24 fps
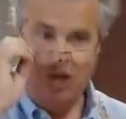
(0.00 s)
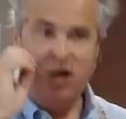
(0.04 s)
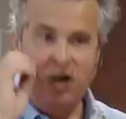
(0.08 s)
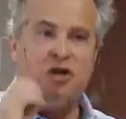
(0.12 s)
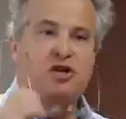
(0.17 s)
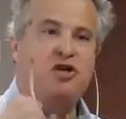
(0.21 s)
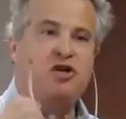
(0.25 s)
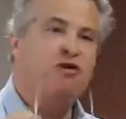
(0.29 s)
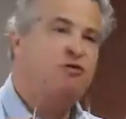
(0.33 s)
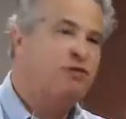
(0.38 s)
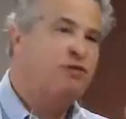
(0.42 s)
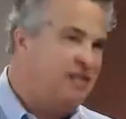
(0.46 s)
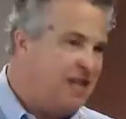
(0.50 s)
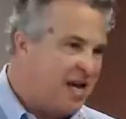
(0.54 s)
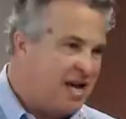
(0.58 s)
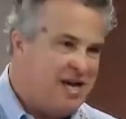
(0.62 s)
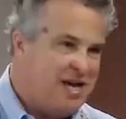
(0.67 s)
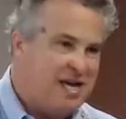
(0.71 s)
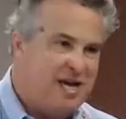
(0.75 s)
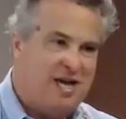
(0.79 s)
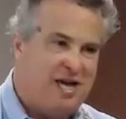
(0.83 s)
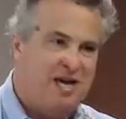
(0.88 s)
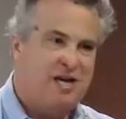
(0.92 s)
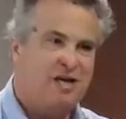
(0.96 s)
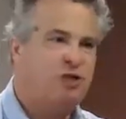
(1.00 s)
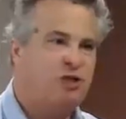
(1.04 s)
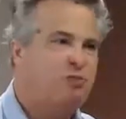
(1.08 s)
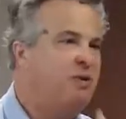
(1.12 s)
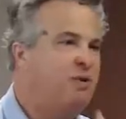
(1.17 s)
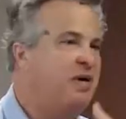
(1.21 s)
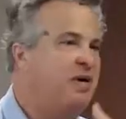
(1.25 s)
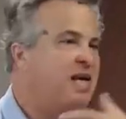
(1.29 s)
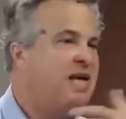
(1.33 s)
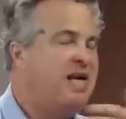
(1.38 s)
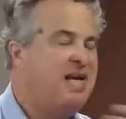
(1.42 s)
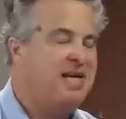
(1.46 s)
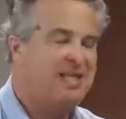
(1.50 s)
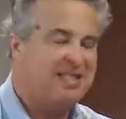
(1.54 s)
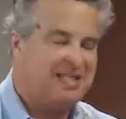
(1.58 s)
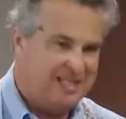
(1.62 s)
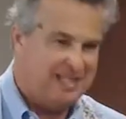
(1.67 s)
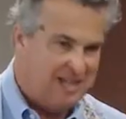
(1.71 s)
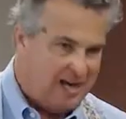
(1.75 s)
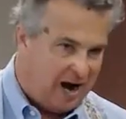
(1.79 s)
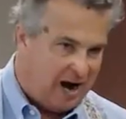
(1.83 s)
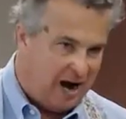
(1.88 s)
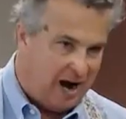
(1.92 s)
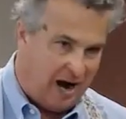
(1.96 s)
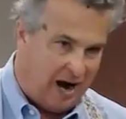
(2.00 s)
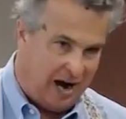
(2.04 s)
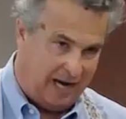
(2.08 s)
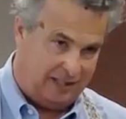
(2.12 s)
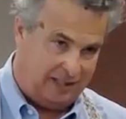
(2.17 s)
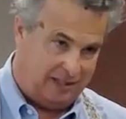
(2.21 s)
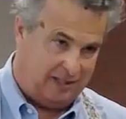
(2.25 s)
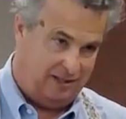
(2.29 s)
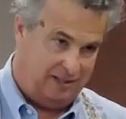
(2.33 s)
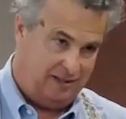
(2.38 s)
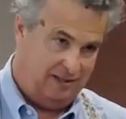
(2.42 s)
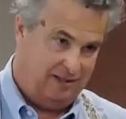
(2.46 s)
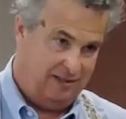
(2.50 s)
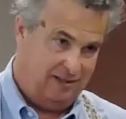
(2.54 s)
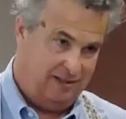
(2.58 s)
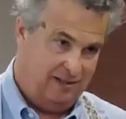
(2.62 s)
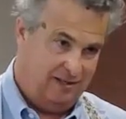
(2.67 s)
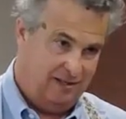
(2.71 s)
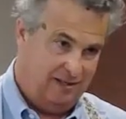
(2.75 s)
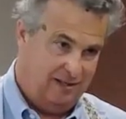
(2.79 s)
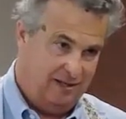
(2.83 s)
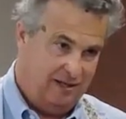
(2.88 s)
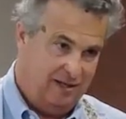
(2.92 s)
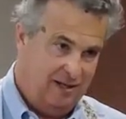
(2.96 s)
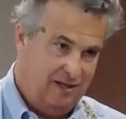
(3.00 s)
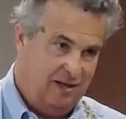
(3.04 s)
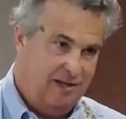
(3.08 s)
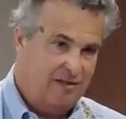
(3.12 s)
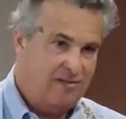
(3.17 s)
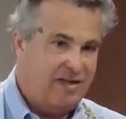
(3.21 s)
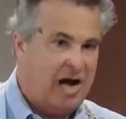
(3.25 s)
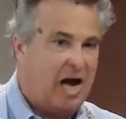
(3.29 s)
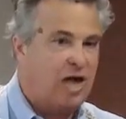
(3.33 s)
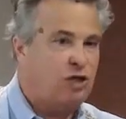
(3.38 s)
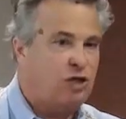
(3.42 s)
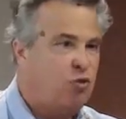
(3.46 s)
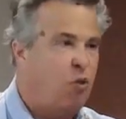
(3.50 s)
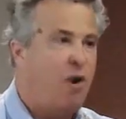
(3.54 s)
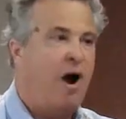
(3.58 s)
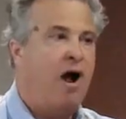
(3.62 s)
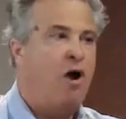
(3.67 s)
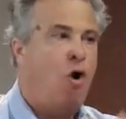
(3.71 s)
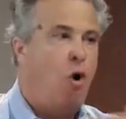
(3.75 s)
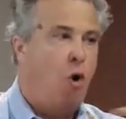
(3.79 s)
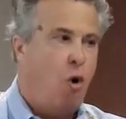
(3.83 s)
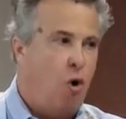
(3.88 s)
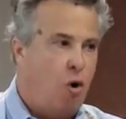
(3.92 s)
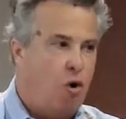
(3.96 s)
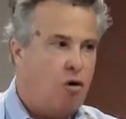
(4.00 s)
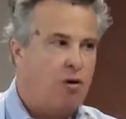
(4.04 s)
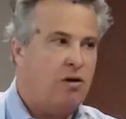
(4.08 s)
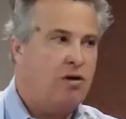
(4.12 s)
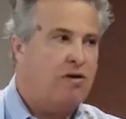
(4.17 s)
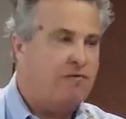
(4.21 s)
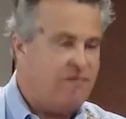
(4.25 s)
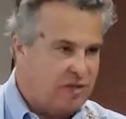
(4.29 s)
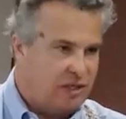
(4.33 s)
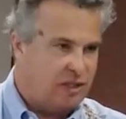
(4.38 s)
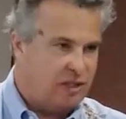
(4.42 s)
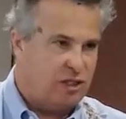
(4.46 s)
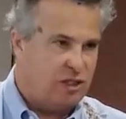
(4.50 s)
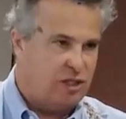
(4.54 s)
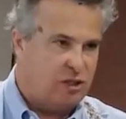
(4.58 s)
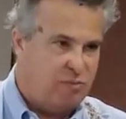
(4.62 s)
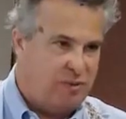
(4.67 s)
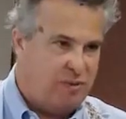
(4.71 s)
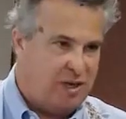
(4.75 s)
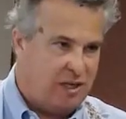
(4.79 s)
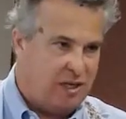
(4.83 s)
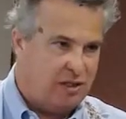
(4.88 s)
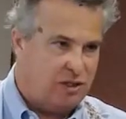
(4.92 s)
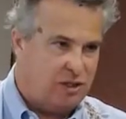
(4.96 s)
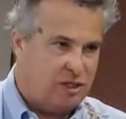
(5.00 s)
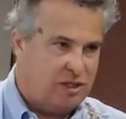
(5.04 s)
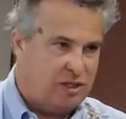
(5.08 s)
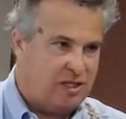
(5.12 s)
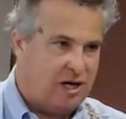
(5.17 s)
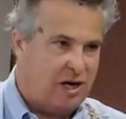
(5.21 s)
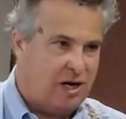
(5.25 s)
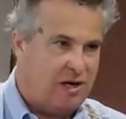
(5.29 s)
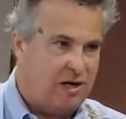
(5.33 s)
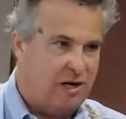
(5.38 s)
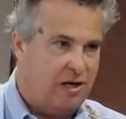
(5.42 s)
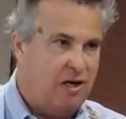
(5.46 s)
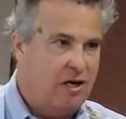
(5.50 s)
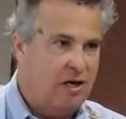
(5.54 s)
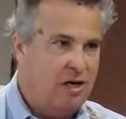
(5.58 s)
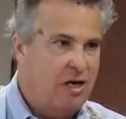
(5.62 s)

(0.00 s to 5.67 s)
You say he is, but he is not. That's why all of this is being said.